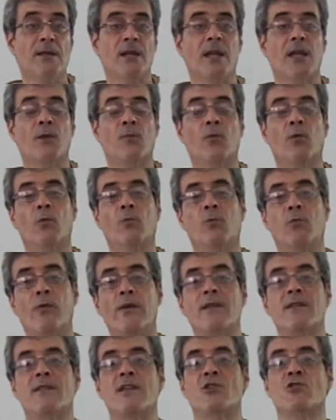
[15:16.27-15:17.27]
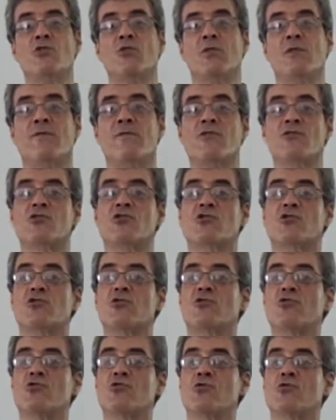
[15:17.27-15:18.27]
it will bring the universe
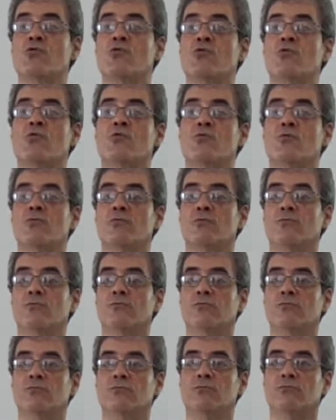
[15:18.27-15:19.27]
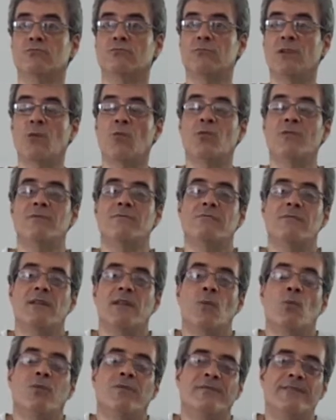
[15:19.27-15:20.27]
to, it will,
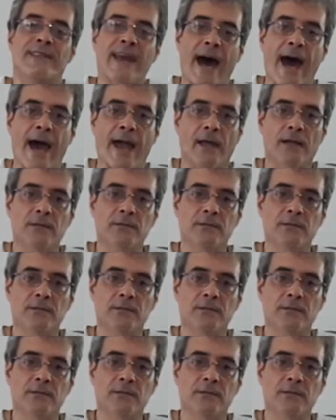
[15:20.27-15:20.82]
it will die.